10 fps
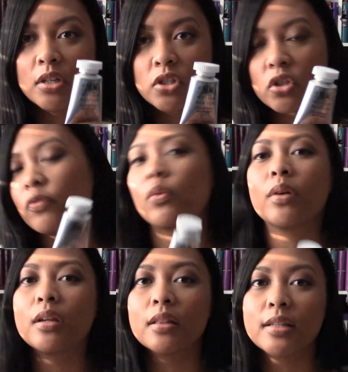So if you
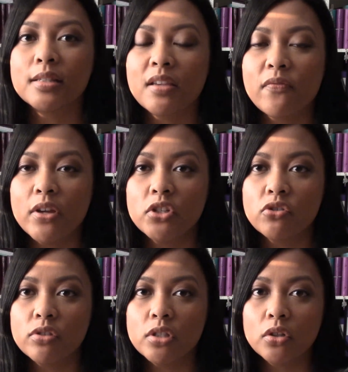want to, let's say, venture
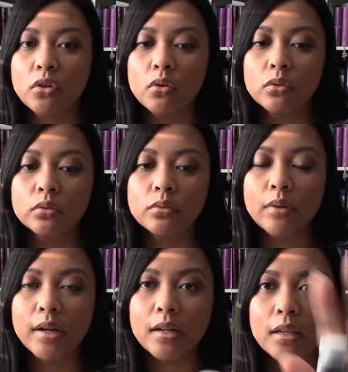into gold
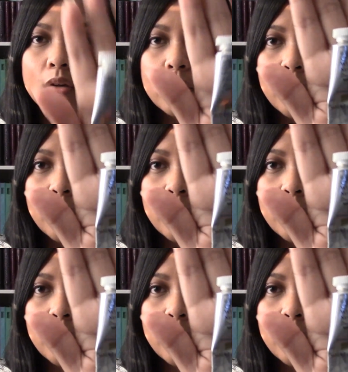writing or